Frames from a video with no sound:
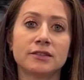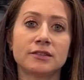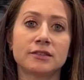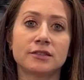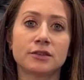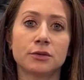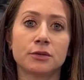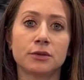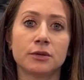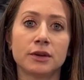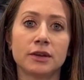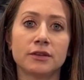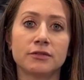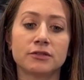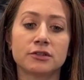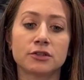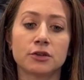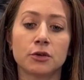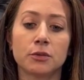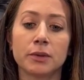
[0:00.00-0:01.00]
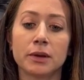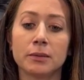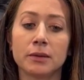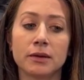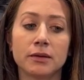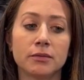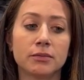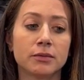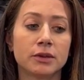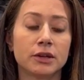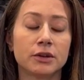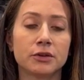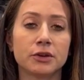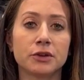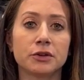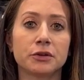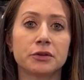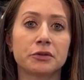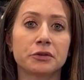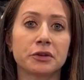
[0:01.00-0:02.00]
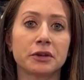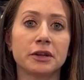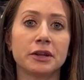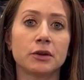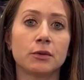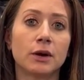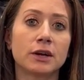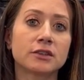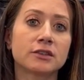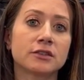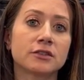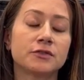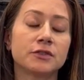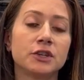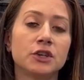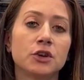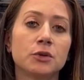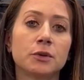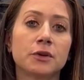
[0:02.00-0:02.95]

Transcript: so if so, maybe you don't really need to watch this video,